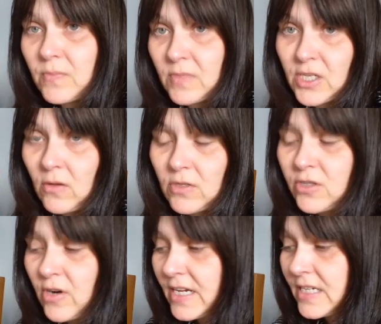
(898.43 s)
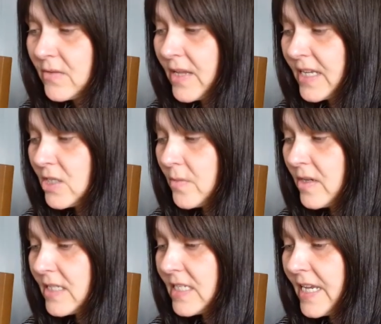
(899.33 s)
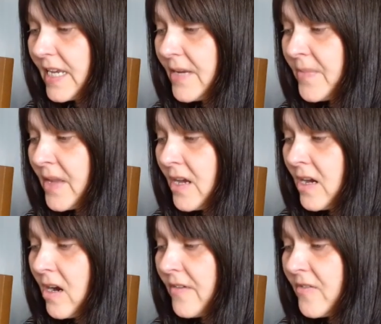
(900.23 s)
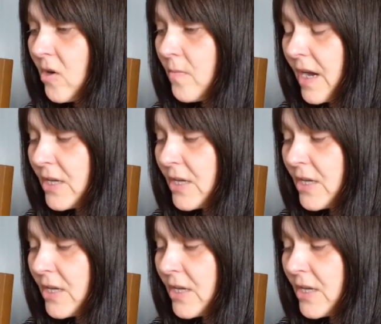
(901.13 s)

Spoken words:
sole trader with HMRC. I've got my